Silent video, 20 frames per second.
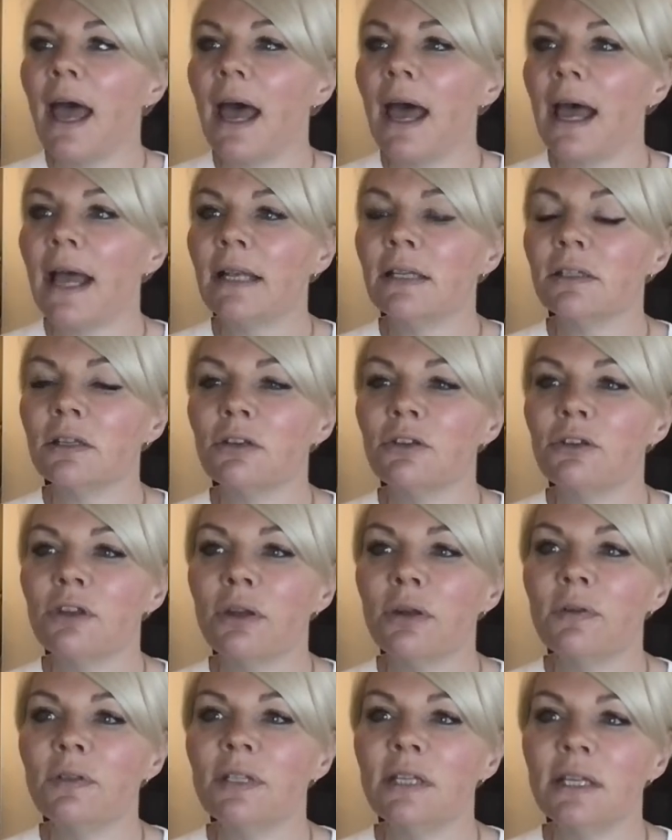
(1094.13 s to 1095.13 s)
and
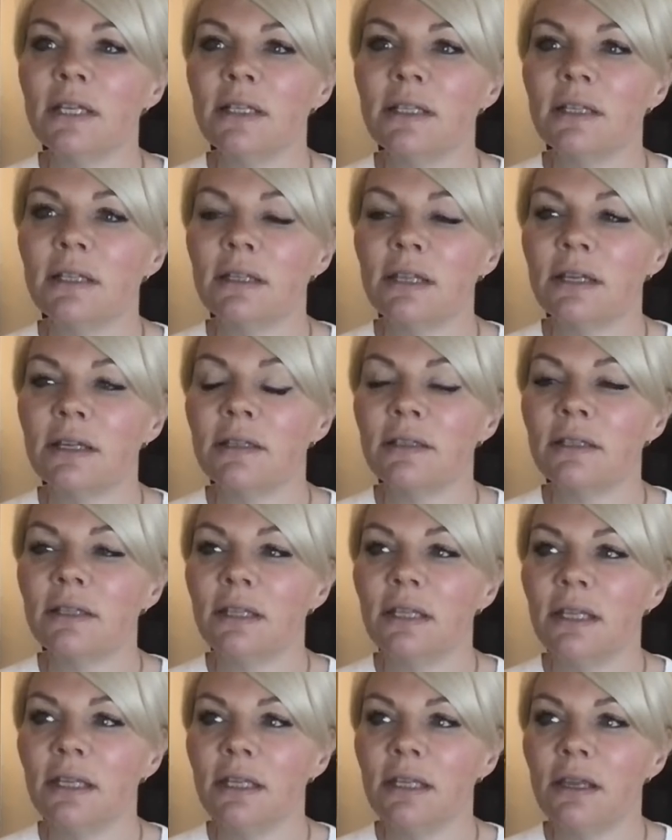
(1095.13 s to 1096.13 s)
noted that
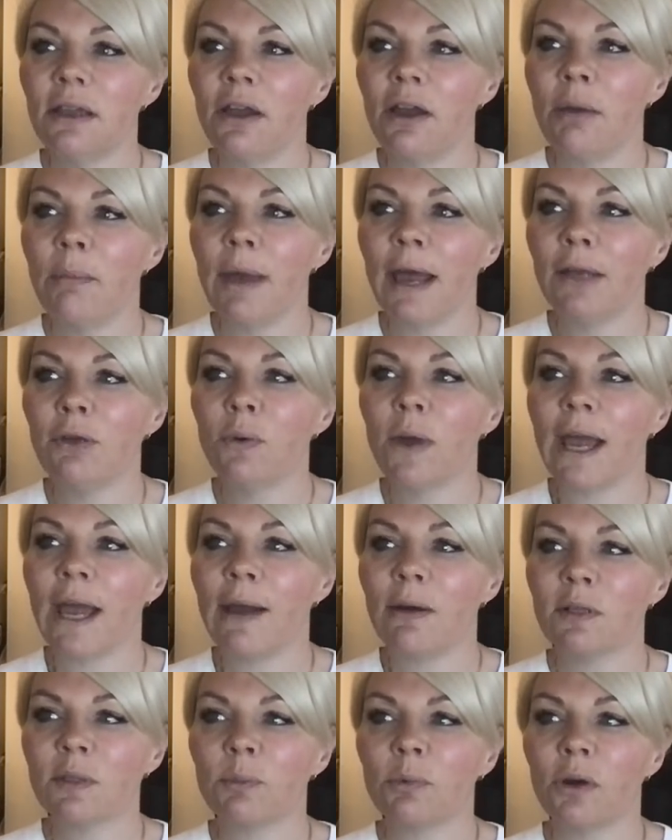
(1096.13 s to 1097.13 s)
the annual
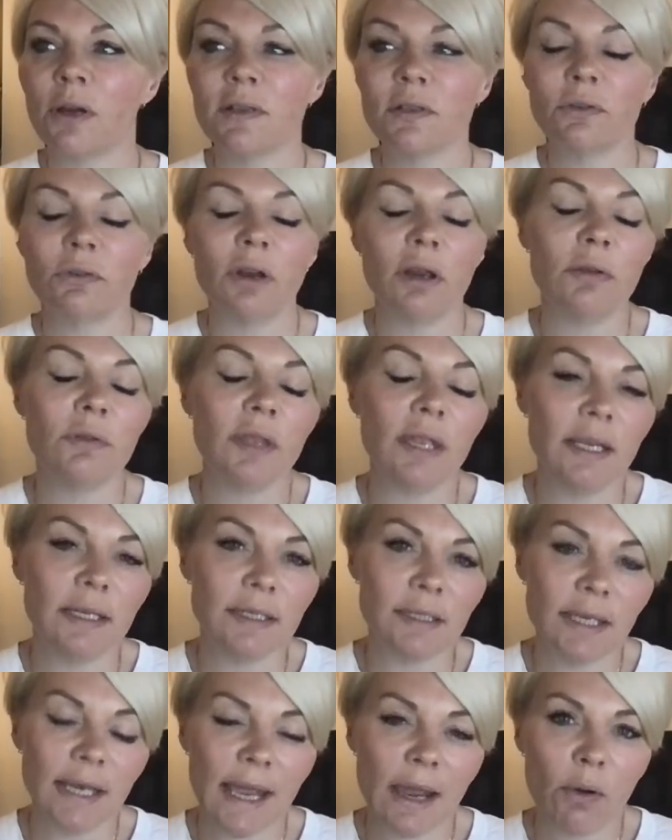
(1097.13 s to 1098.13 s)
house price growth is
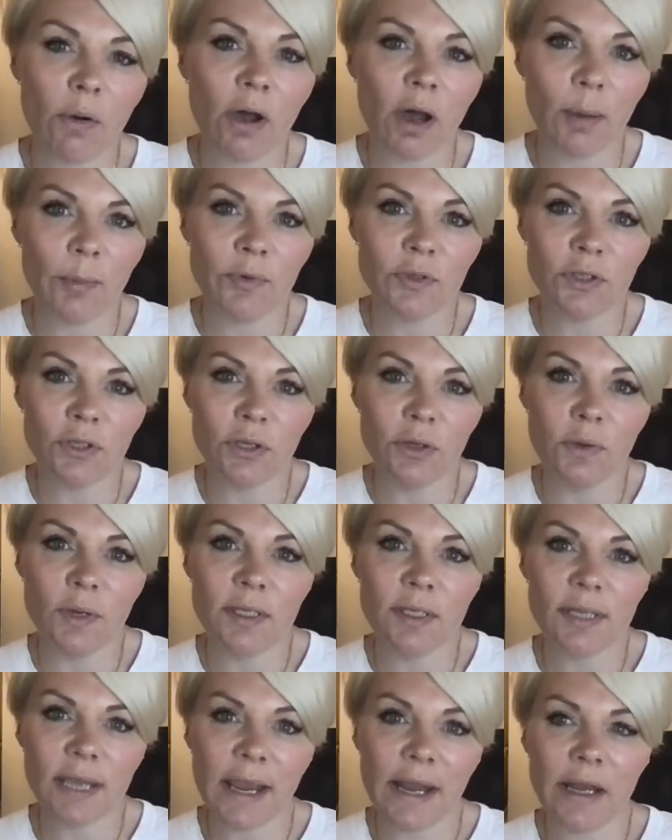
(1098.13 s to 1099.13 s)
now up to
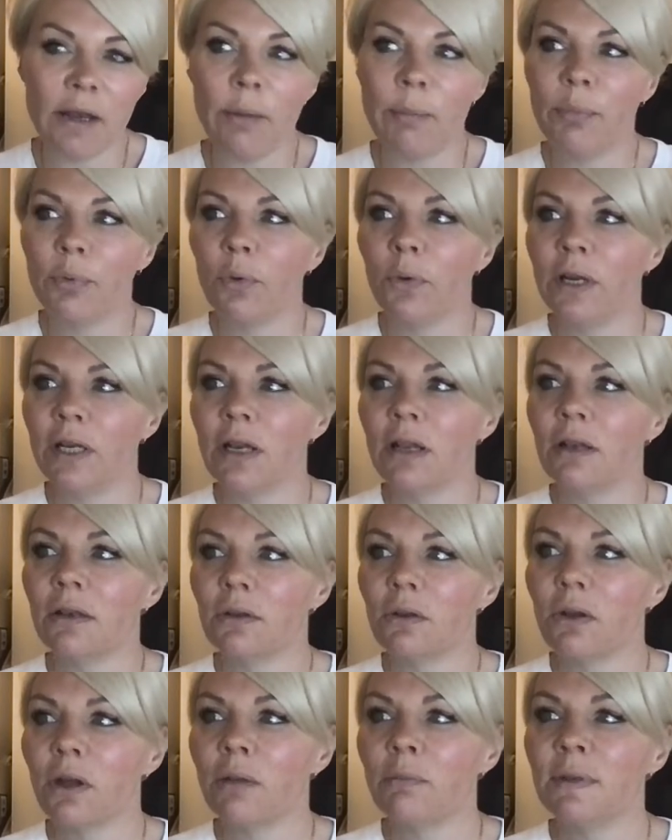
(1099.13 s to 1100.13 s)

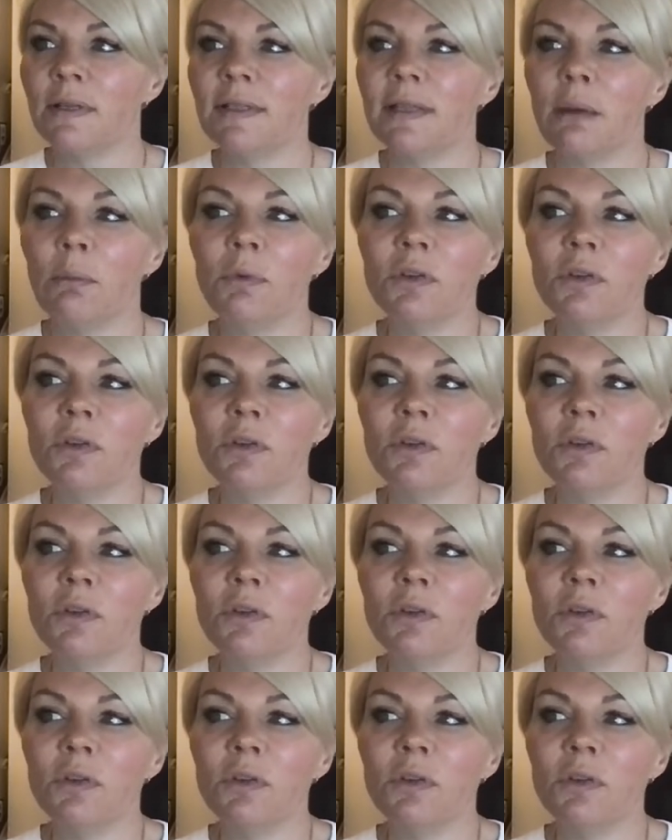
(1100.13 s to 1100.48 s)
10.9%,